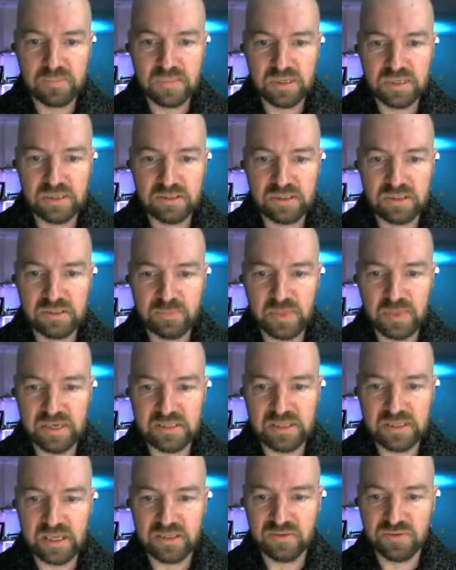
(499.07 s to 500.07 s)
it just makes
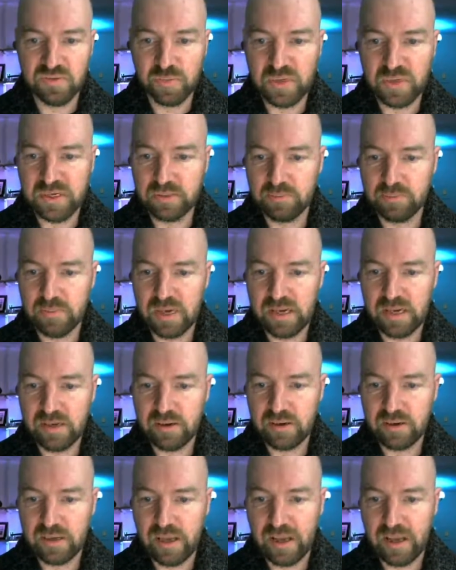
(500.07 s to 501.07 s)
sense for me to make
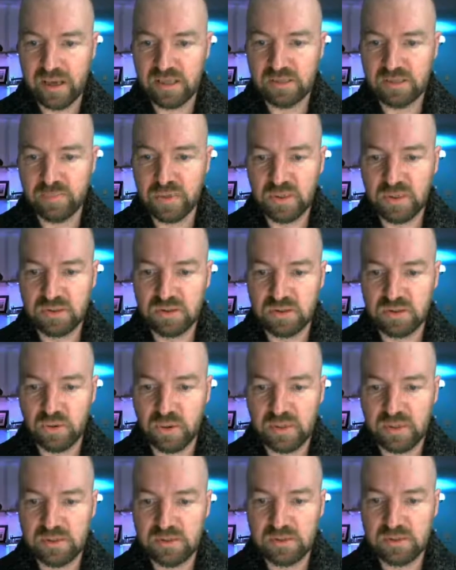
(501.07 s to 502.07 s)
as-built
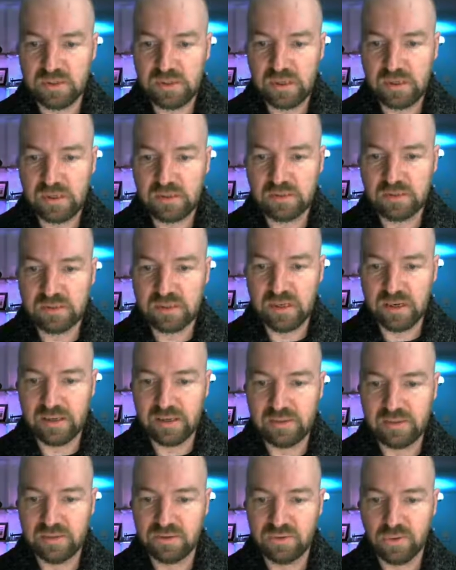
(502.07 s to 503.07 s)
joints,
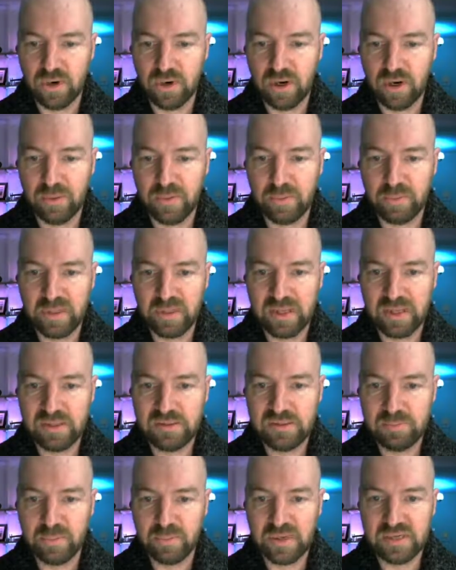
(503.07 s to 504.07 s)
and you draw them in
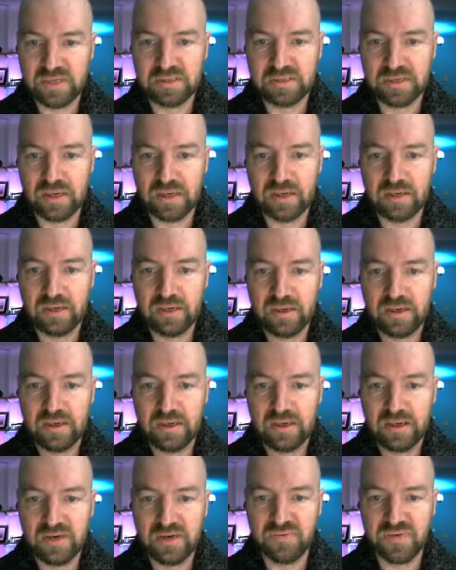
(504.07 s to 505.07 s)
place. But
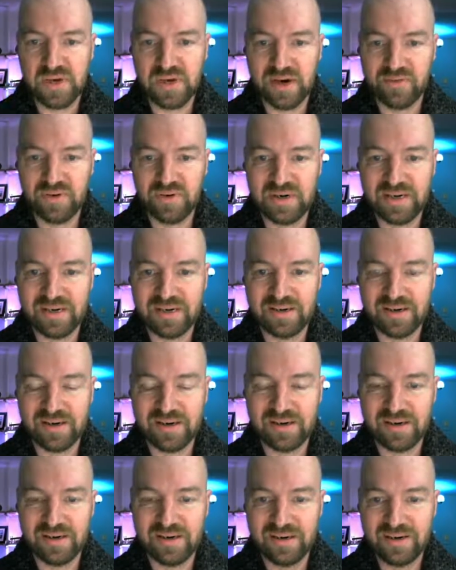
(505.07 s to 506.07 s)
if you ever need
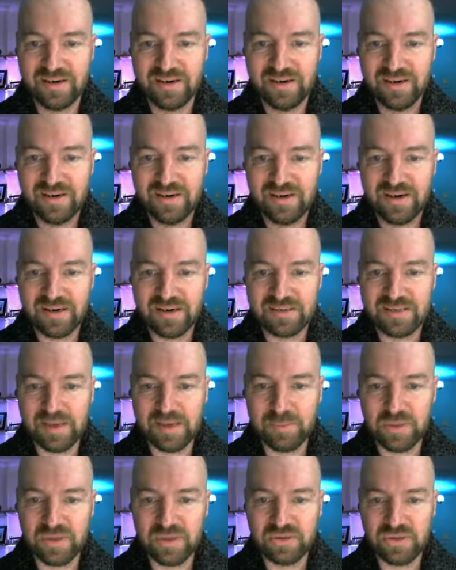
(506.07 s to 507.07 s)
to
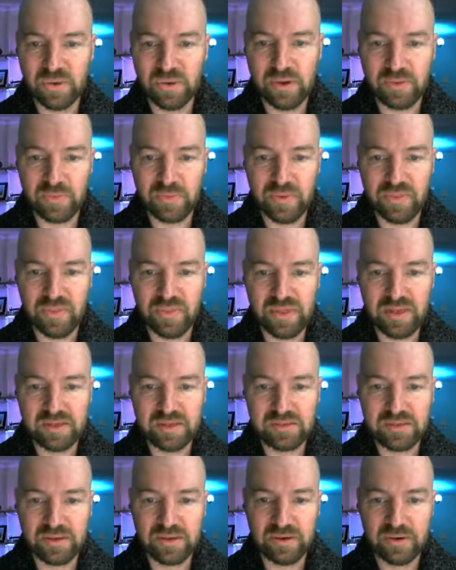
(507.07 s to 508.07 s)
assemble a joint with
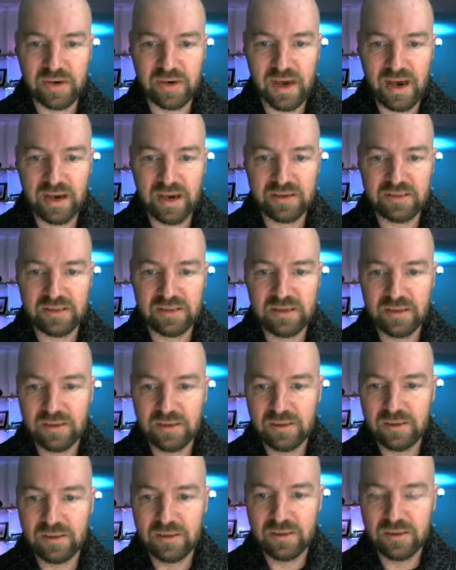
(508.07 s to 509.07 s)
things that are not
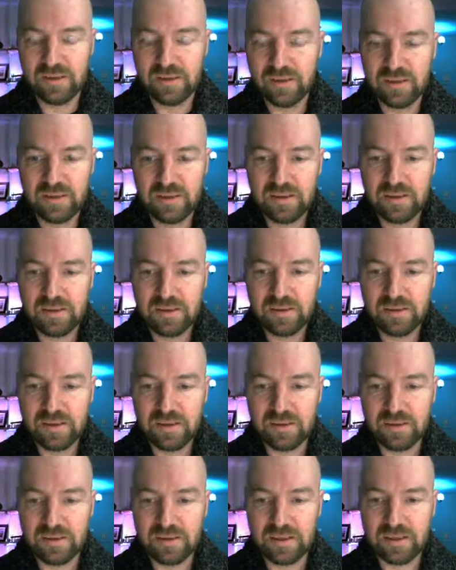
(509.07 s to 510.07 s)

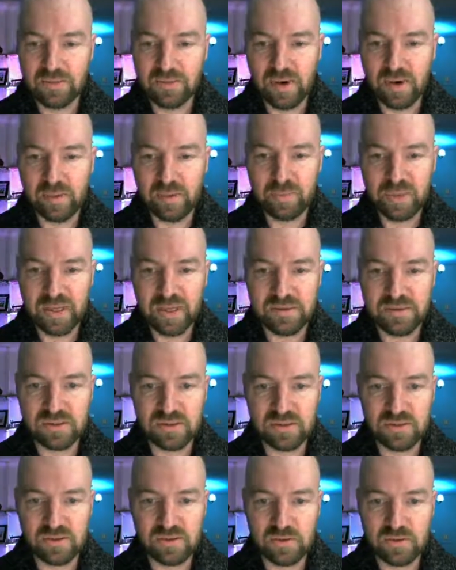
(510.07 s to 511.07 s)
in the right place,
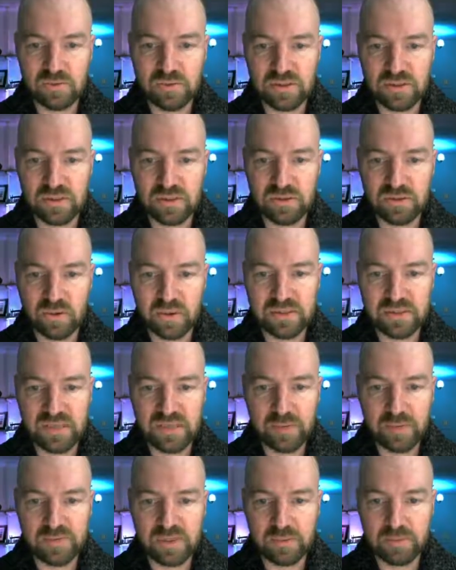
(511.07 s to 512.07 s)
you can use this joint
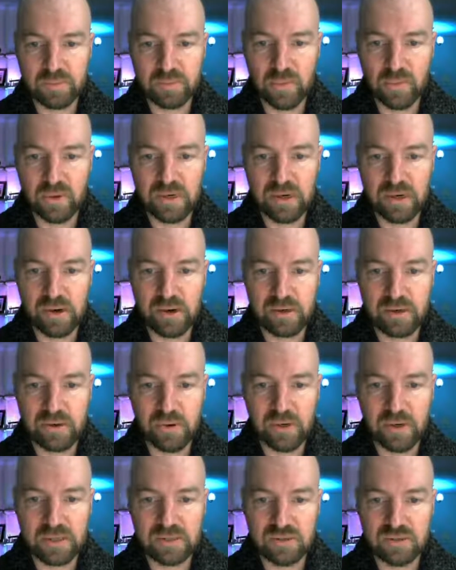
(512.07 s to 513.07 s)
option. But we're going to
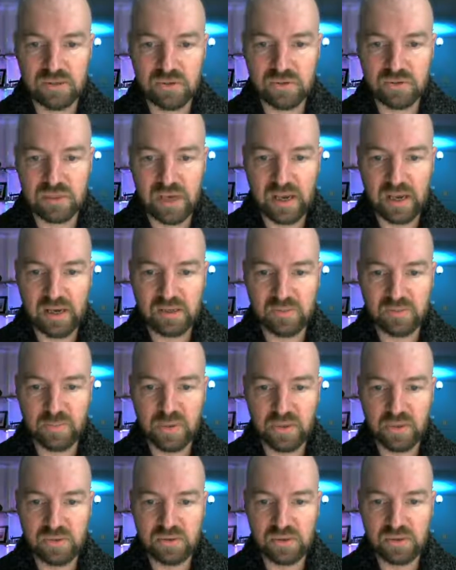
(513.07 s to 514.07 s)
go ahead and choose
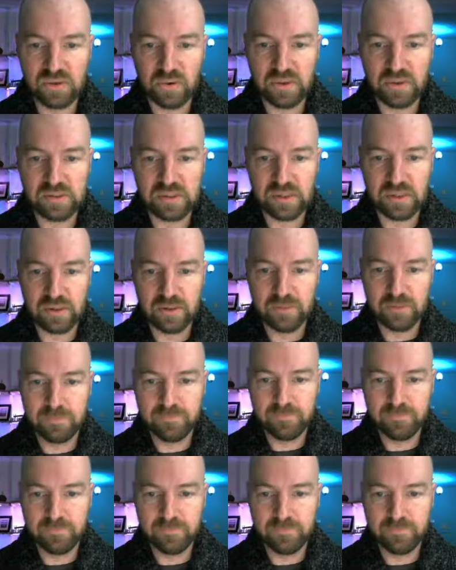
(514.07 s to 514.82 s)
as-built joint here.